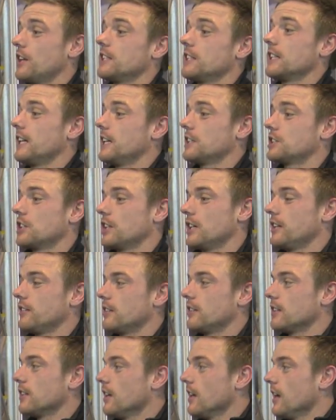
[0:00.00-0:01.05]
I did last
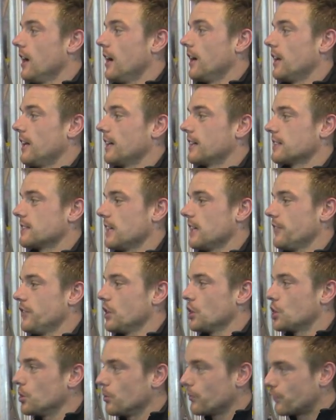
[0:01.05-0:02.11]
year, and like I say, if you
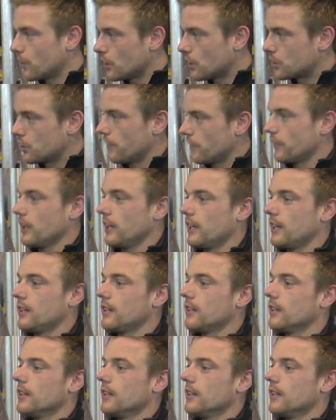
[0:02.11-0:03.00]
can come through a tough year,